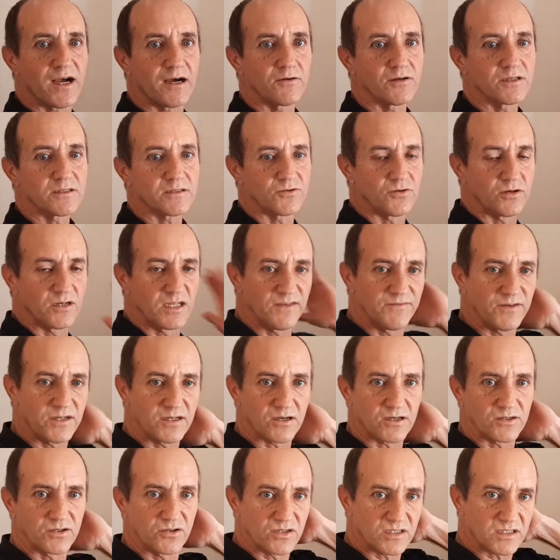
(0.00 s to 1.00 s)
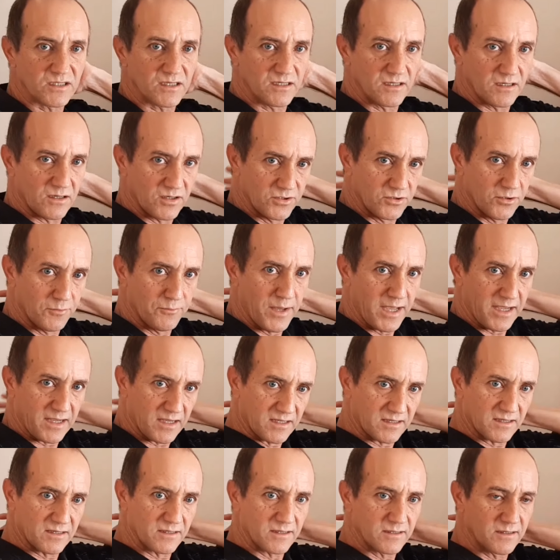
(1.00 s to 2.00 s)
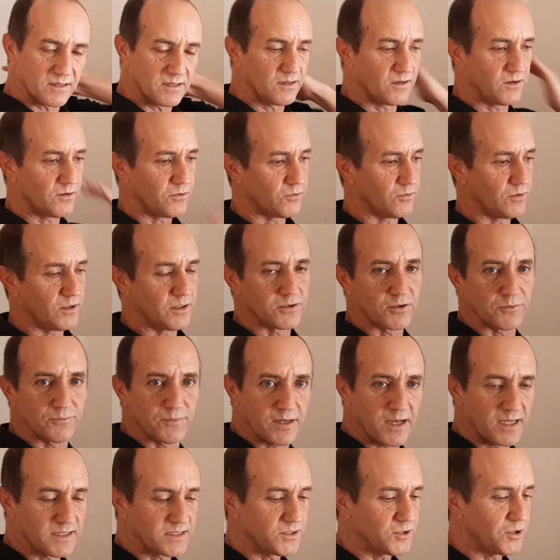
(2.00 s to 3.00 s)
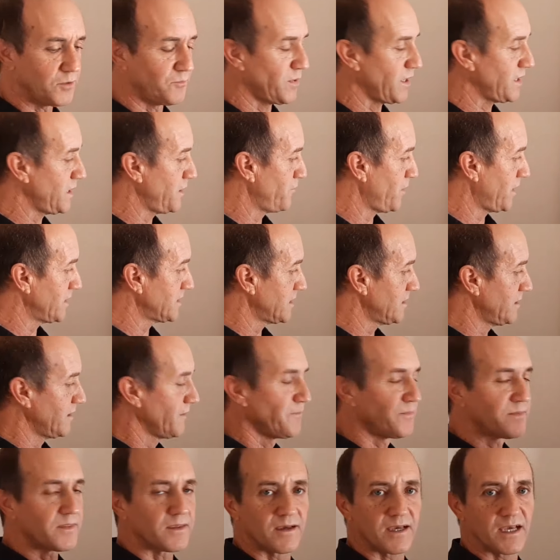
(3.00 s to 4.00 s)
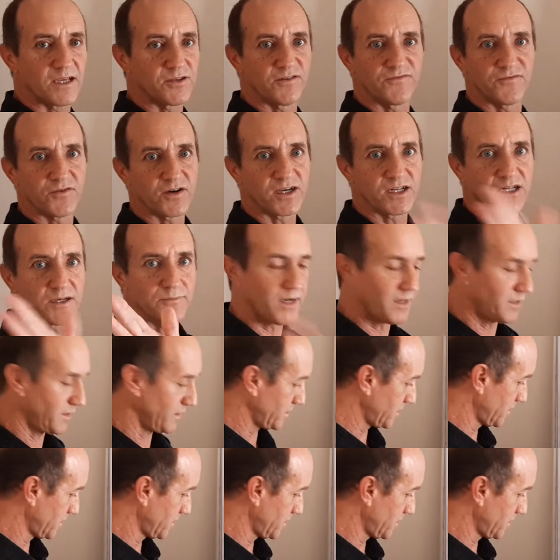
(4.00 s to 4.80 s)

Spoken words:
hours, you leave it on your back or under your belly button, and you forget about